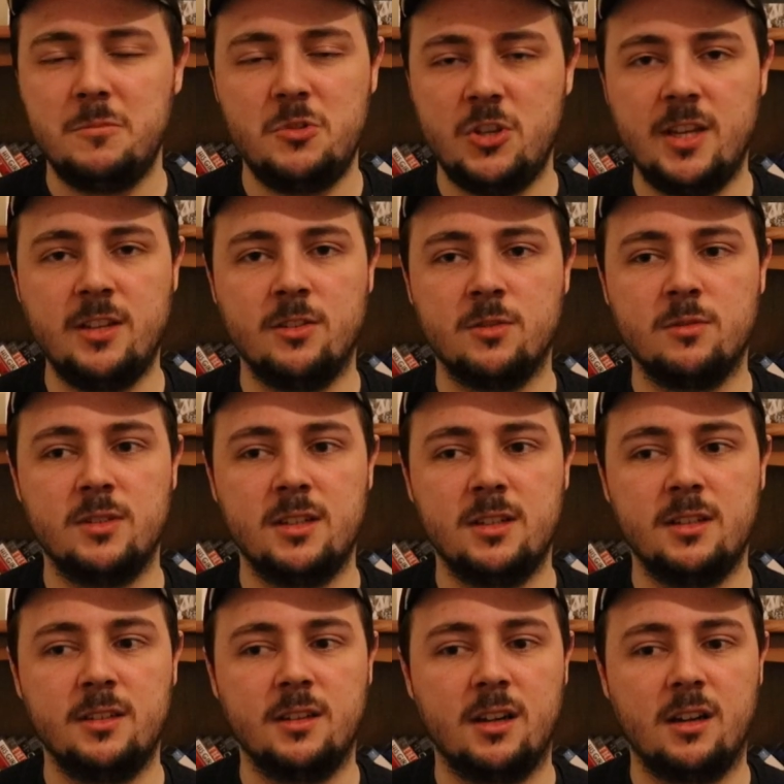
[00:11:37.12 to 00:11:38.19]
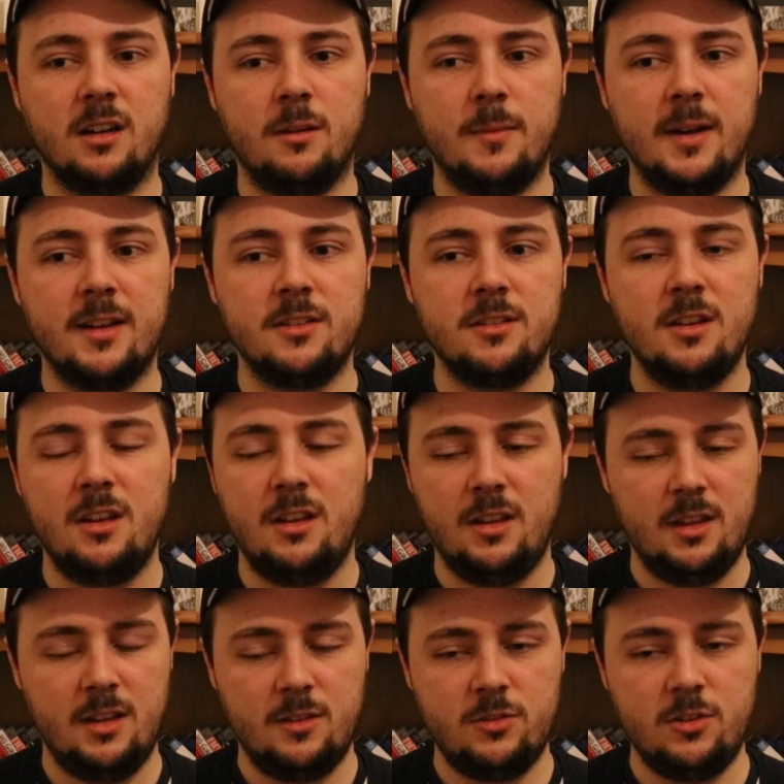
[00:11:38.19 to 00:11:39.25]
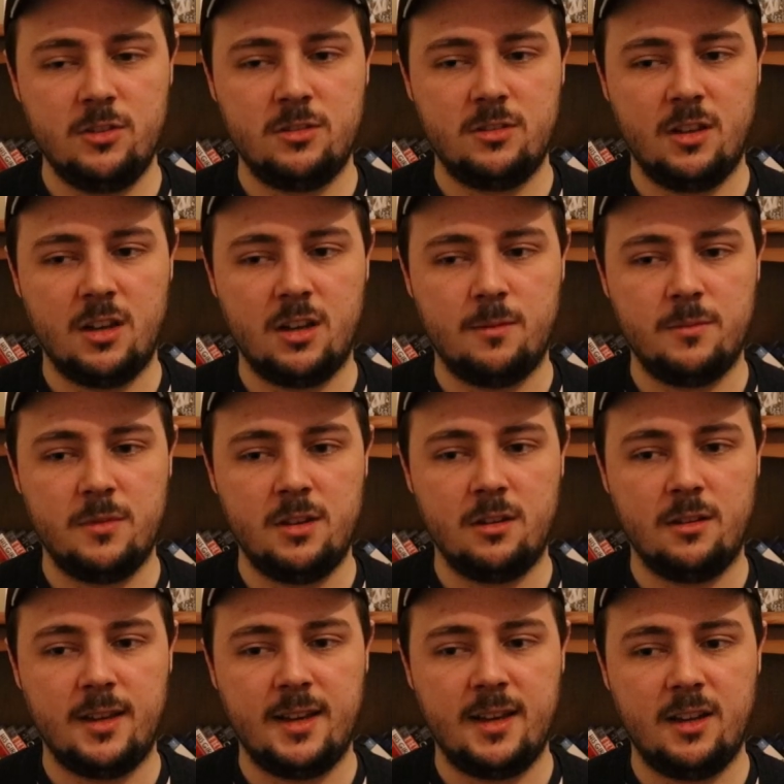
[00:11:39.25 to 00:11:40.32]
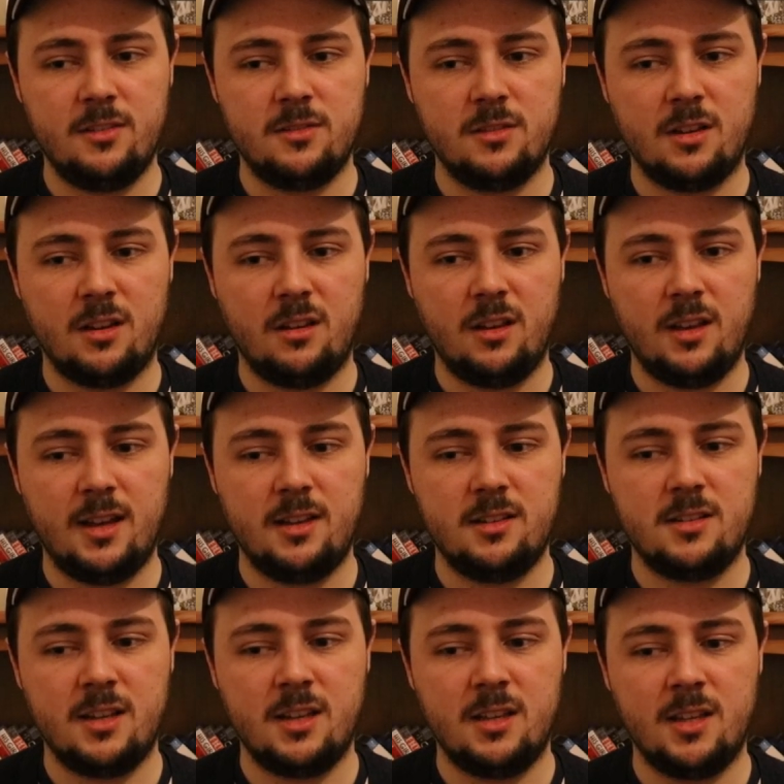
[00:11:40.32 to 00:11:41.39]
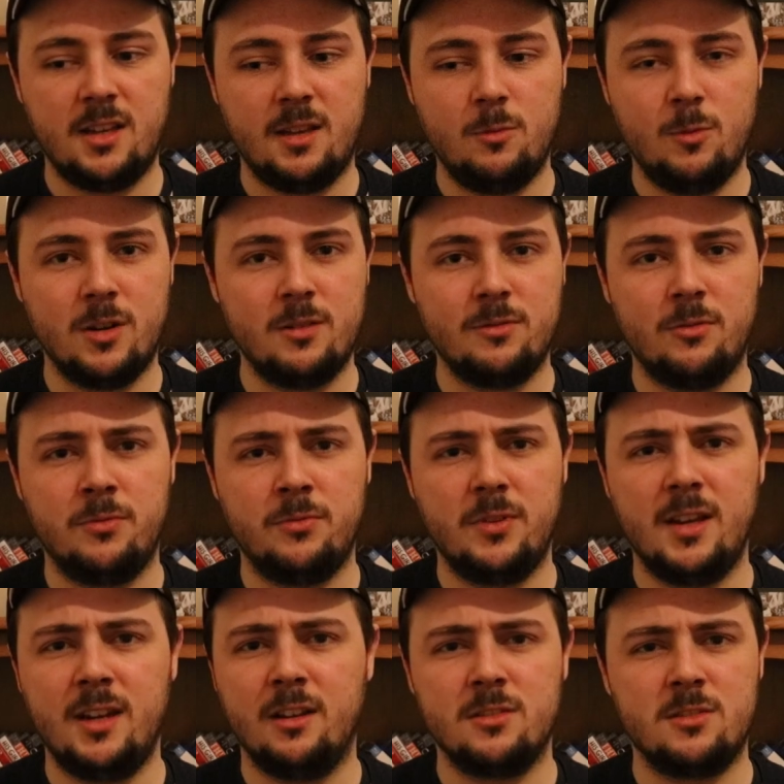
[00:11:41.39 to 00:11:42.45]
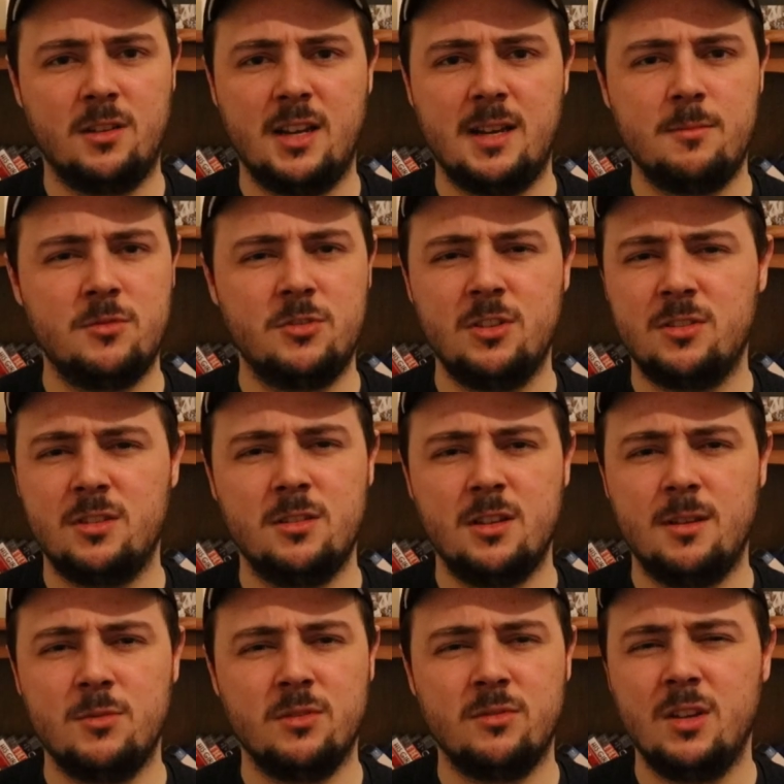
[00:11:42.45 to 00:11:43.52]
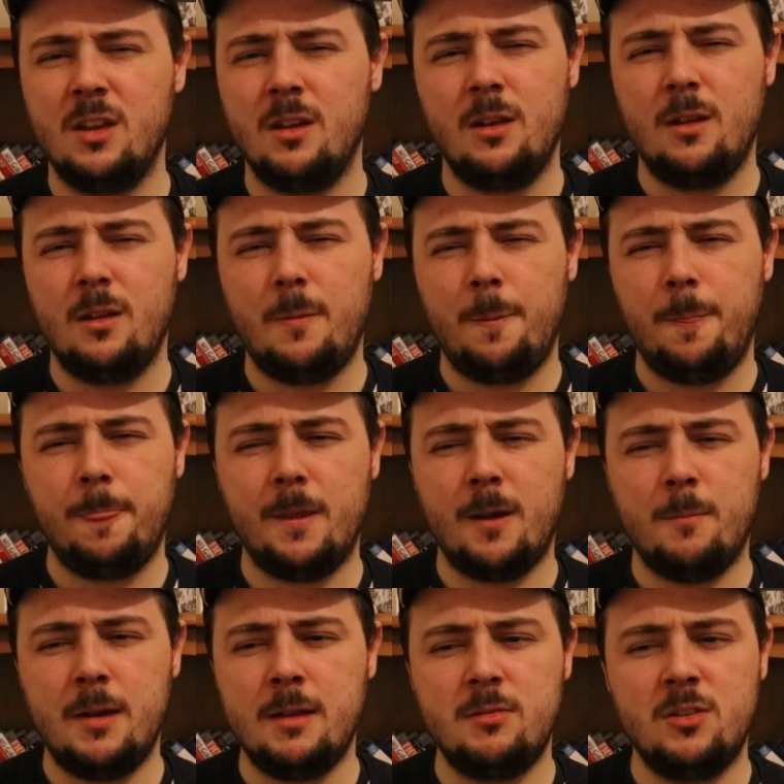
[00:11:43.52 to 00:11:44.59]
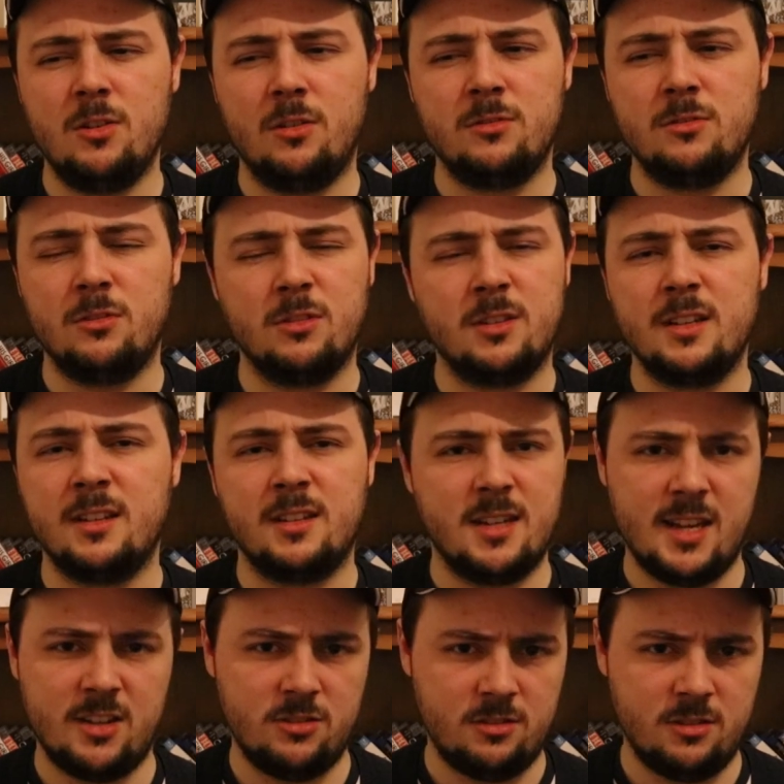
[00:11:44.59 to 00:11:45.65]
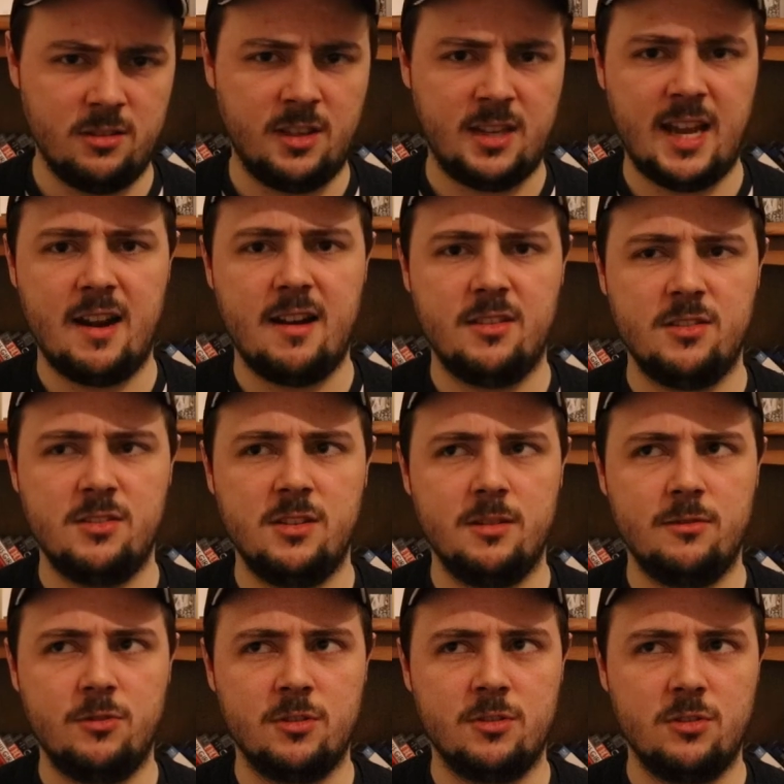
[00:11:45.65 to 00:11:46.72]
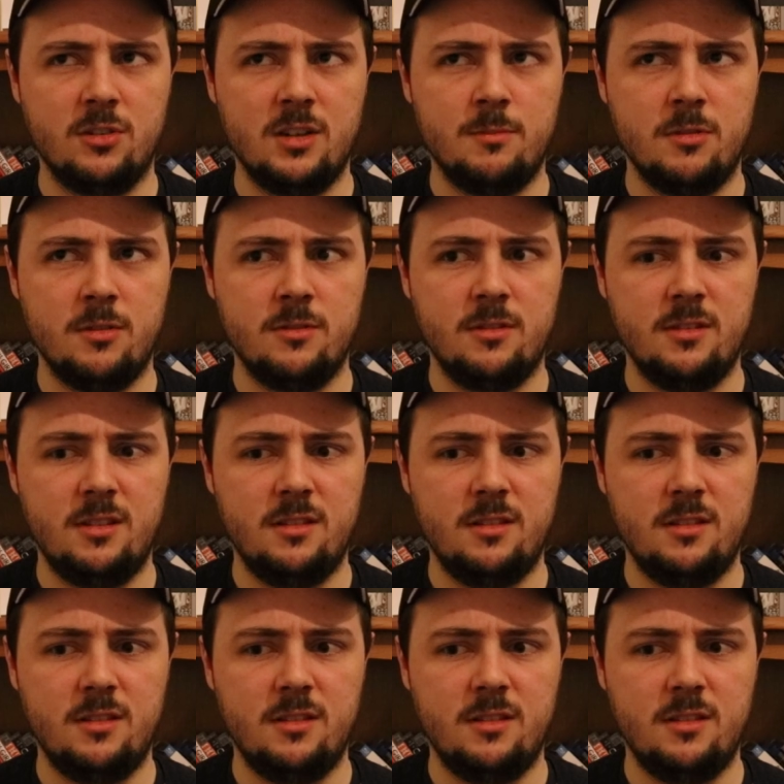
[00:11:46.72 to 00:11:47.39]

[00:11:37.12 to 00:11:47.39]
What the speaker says: genius, really, and just, you know, it had a wonderful feeling at times, just in terms of, maybe not looking in connection to the characters and the overall story, but